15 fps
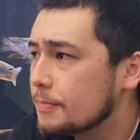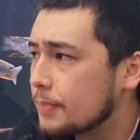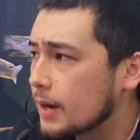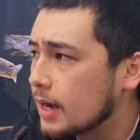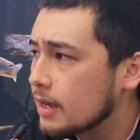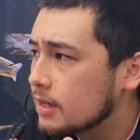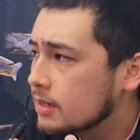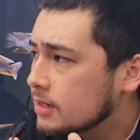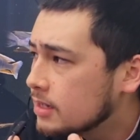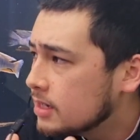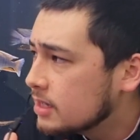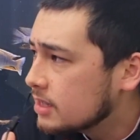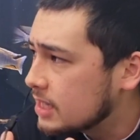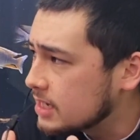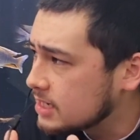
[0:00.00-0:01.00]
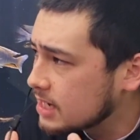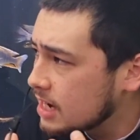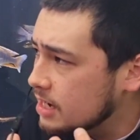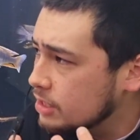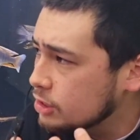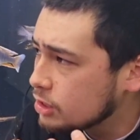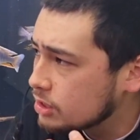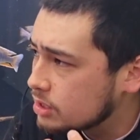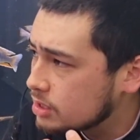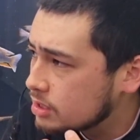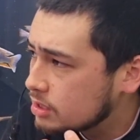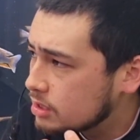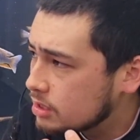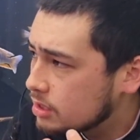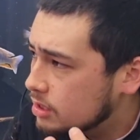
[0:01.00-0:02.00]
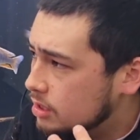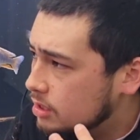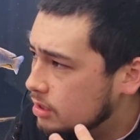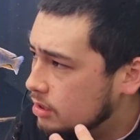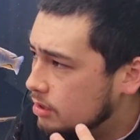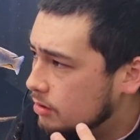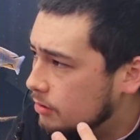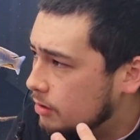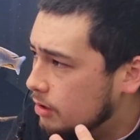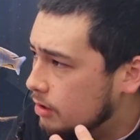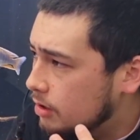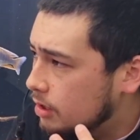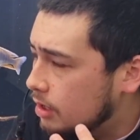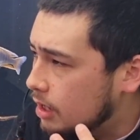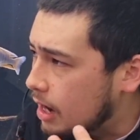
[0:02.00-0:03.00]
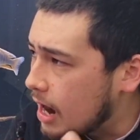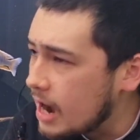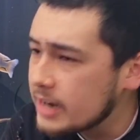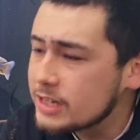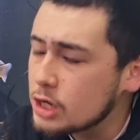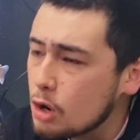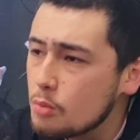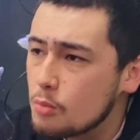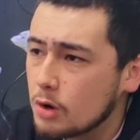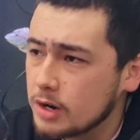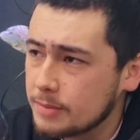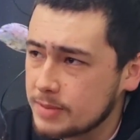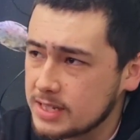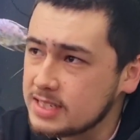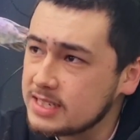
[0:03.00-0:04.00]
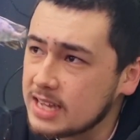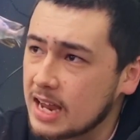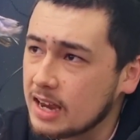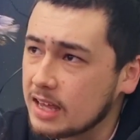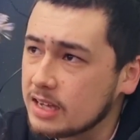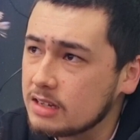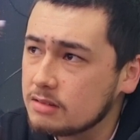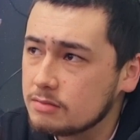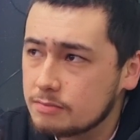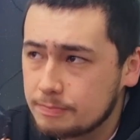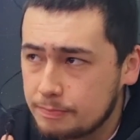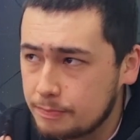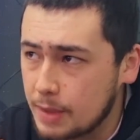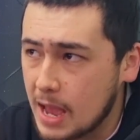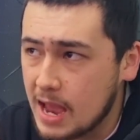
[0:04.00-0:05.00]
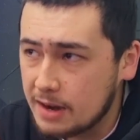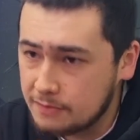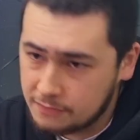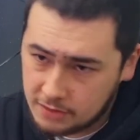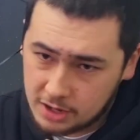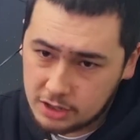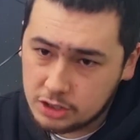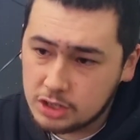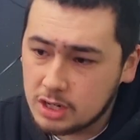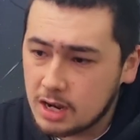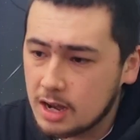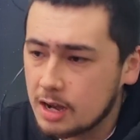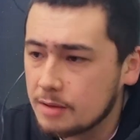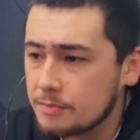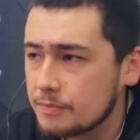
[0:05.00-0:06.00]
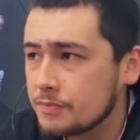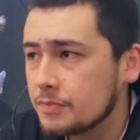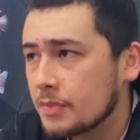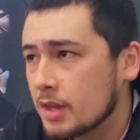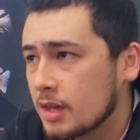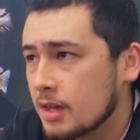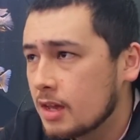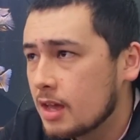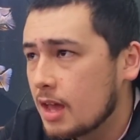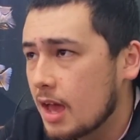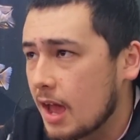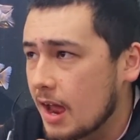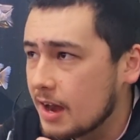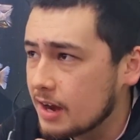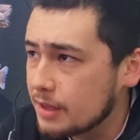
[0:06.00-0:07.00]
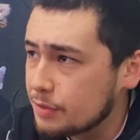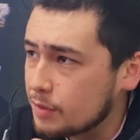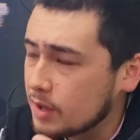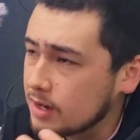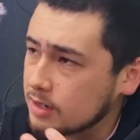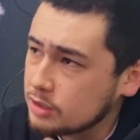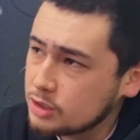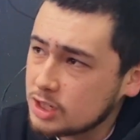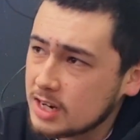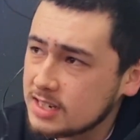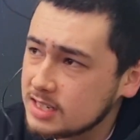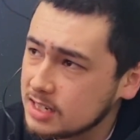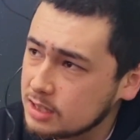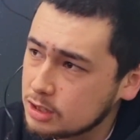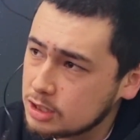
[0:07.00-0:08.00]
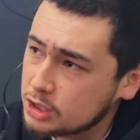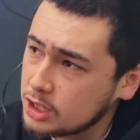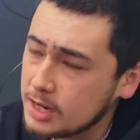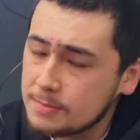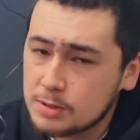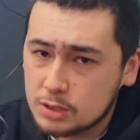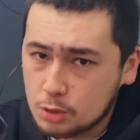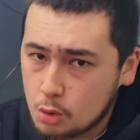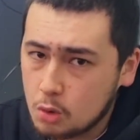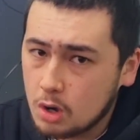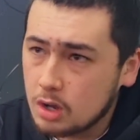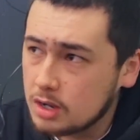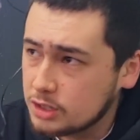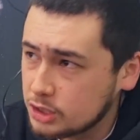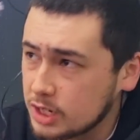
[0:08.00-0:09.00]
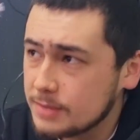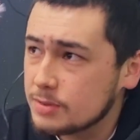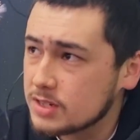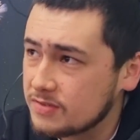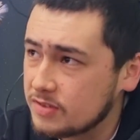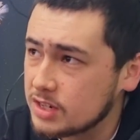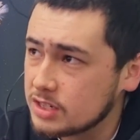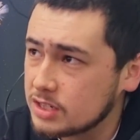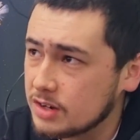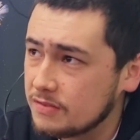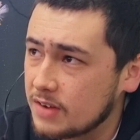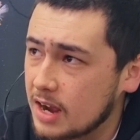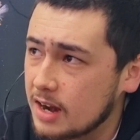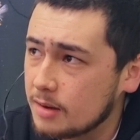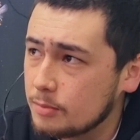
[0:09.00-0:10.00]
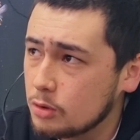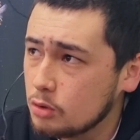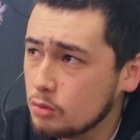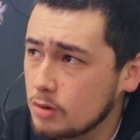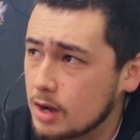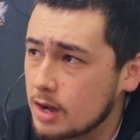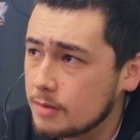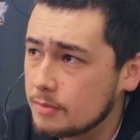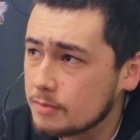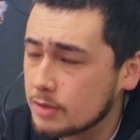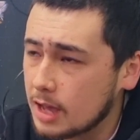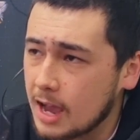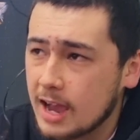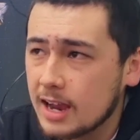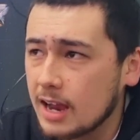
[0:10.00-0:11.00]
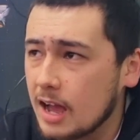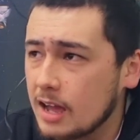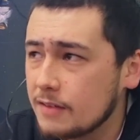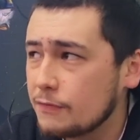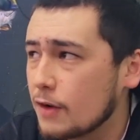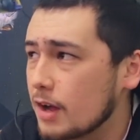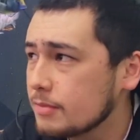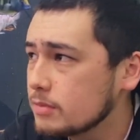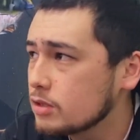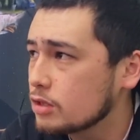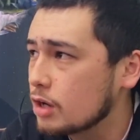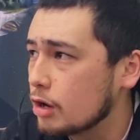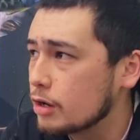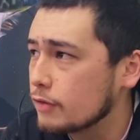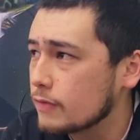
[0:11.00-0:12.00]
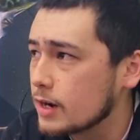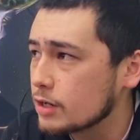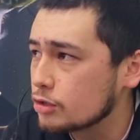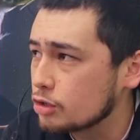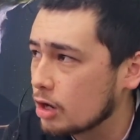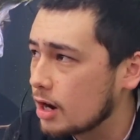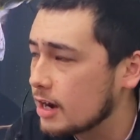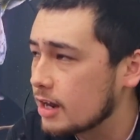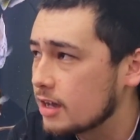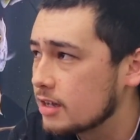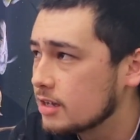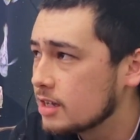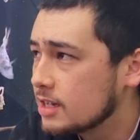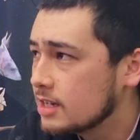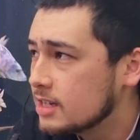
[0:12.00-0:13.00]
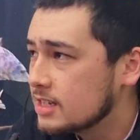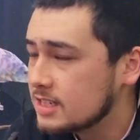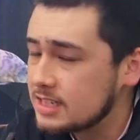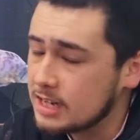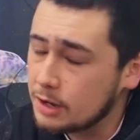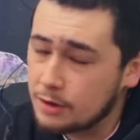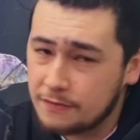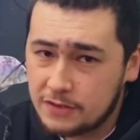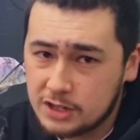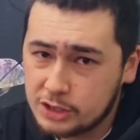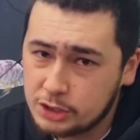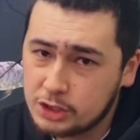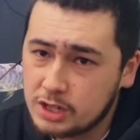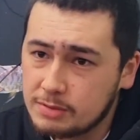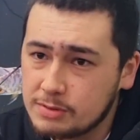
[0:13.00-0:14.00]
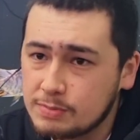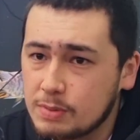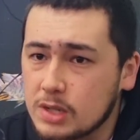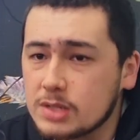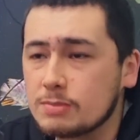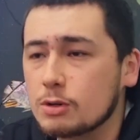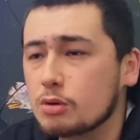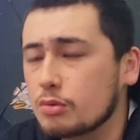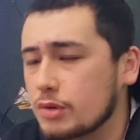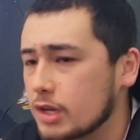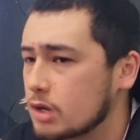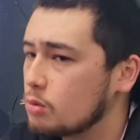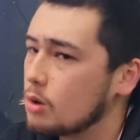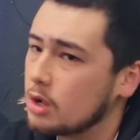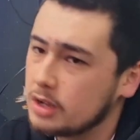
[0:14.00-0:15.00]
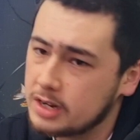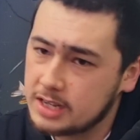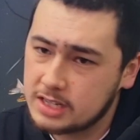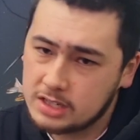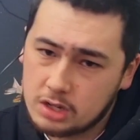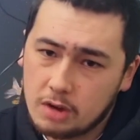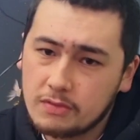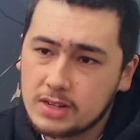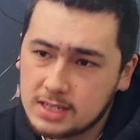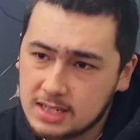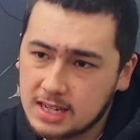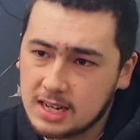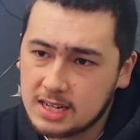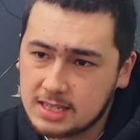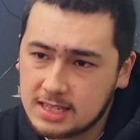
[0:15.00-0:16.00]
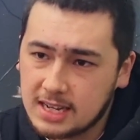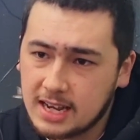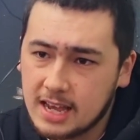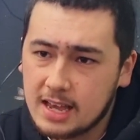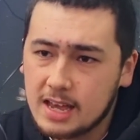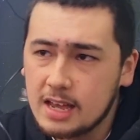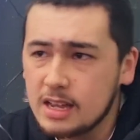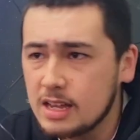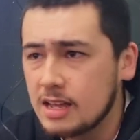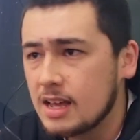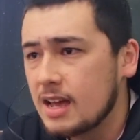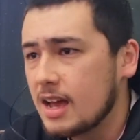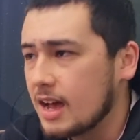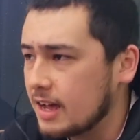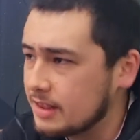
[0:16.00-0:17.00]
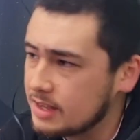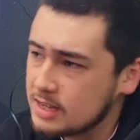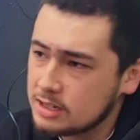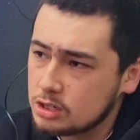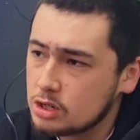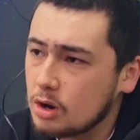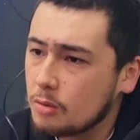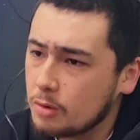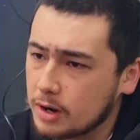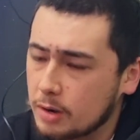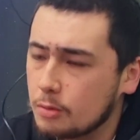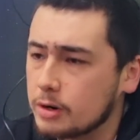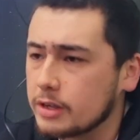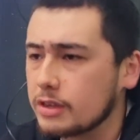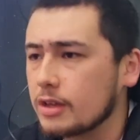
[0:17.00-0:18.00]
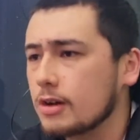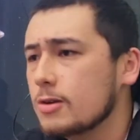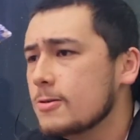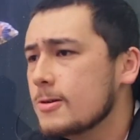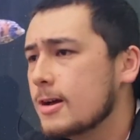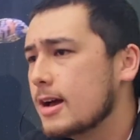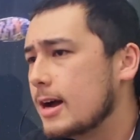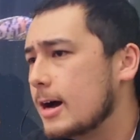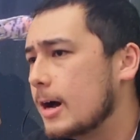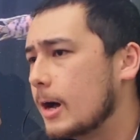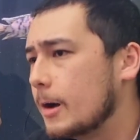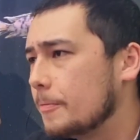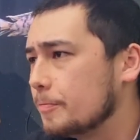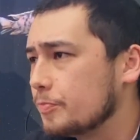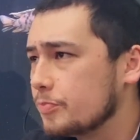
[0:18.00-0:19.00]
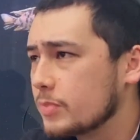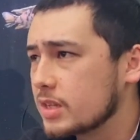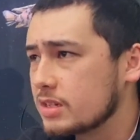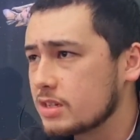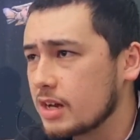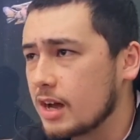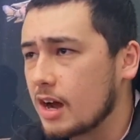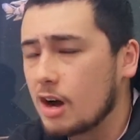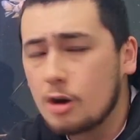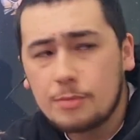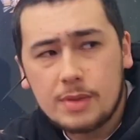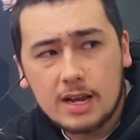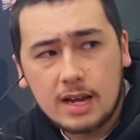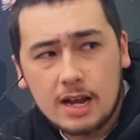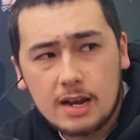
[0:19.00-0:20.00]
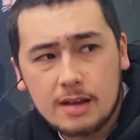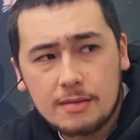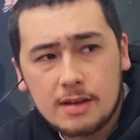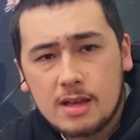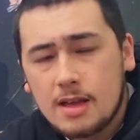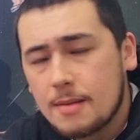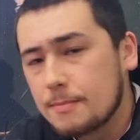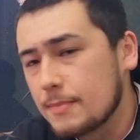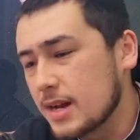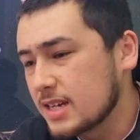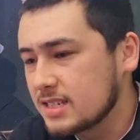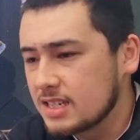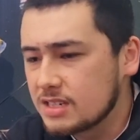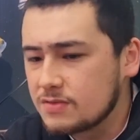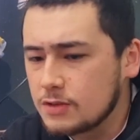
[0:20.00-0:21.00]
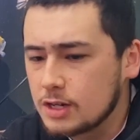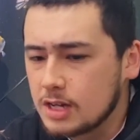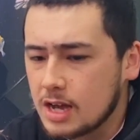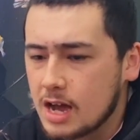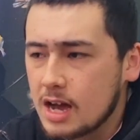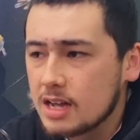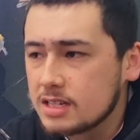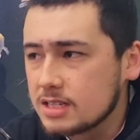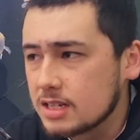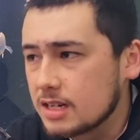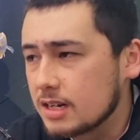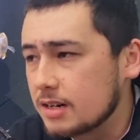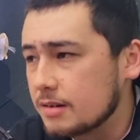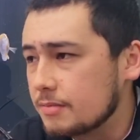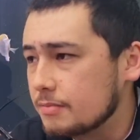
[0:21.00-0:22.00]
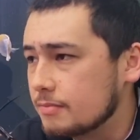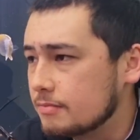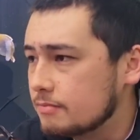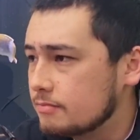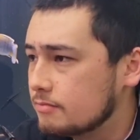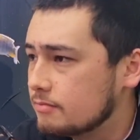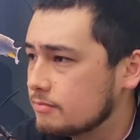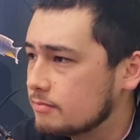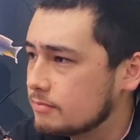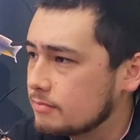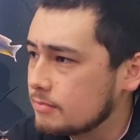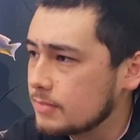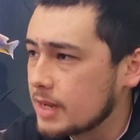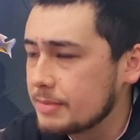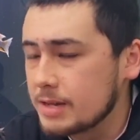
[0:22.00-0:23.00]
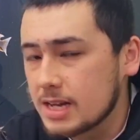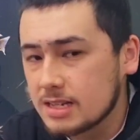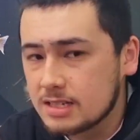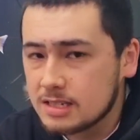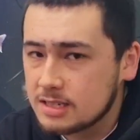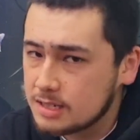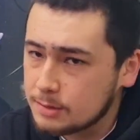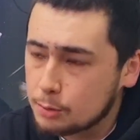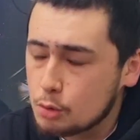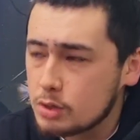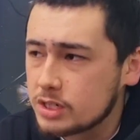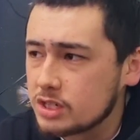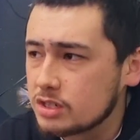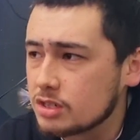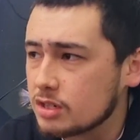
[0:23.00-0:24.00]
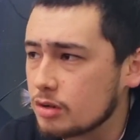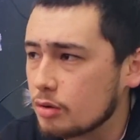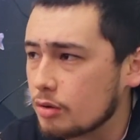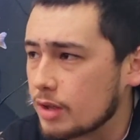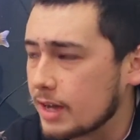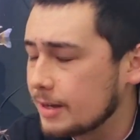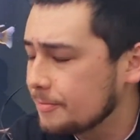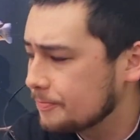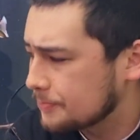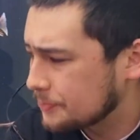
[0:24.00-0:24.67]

But that's kind of just, I don't want to be selling bad fish. And I think chasing the cheapest fish available, if I'm going around trying to sell the fish as cheap as possible, the quality is obviously going to take a hit, and that's not what I want to do. So yeah, I hope that kind of makes sense for you guys. Maybe answers some questions and all that.